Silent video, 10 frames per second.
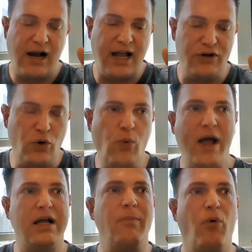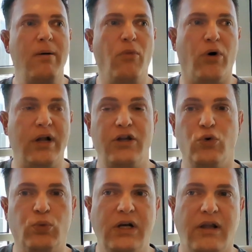and you wake up one morning and
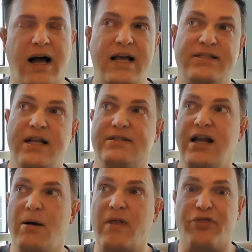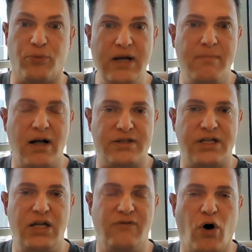you realize it's now been 3
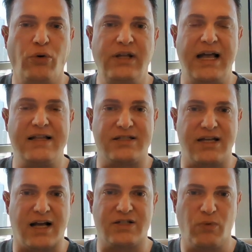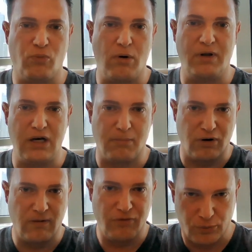months and you've only had sex with woman
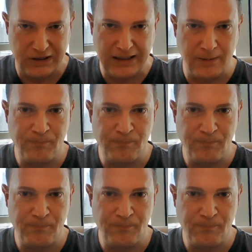number 3.